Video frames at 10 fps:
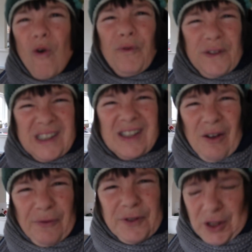of
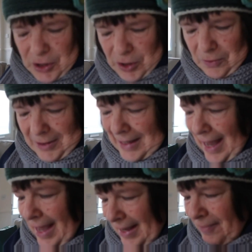stuff to do
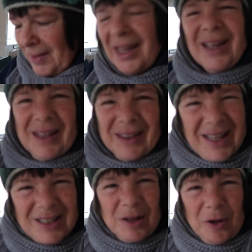today.
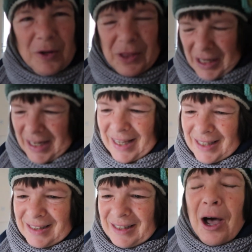There's a lot on the
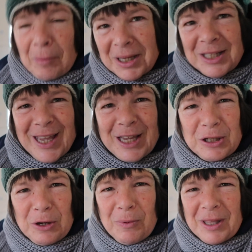list. I'm going to take
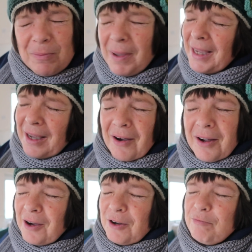you with me. I
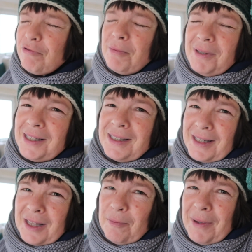can't promise it's
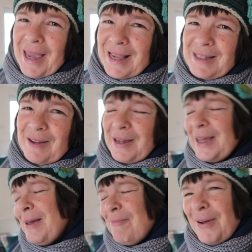going to be
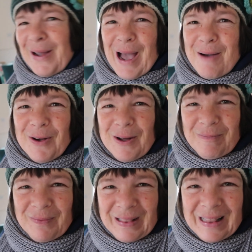exciting, but come
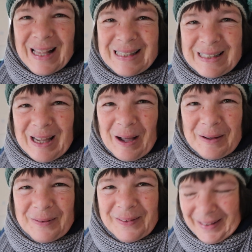on, let's go.